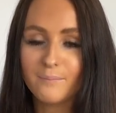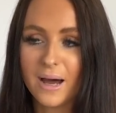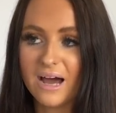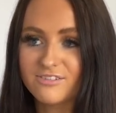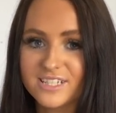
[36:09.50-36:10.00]
I
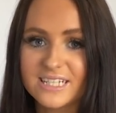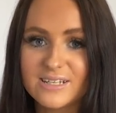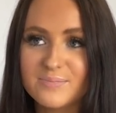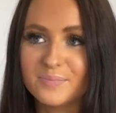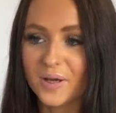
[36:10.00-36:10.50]
have to
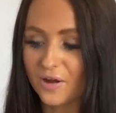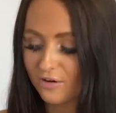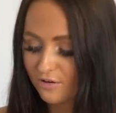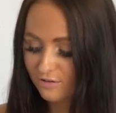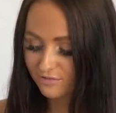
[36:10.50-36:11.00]
keep
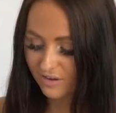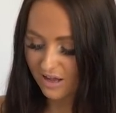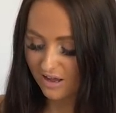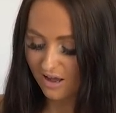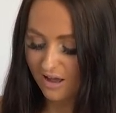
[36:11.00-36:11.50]
both.
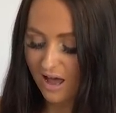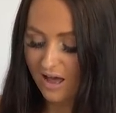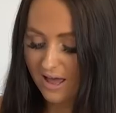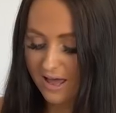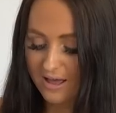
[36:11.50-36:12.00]

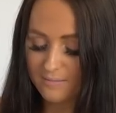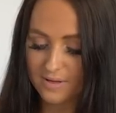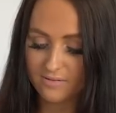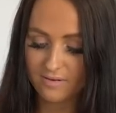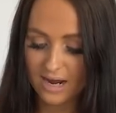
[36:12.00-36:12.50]

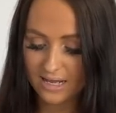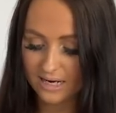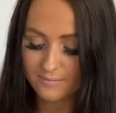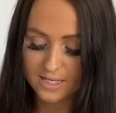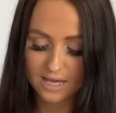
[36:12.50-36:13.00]
Right,
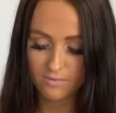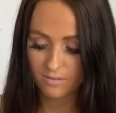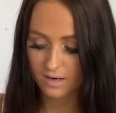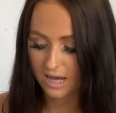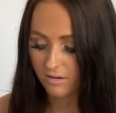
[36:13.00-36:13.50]
let me get
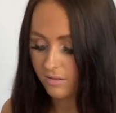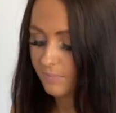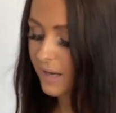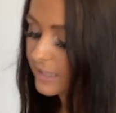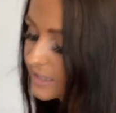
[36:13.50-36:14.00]
one out the
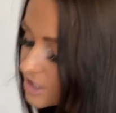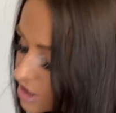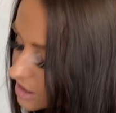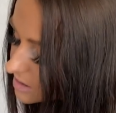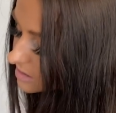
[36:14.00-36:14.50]

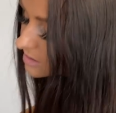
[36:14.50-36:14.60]
packaging.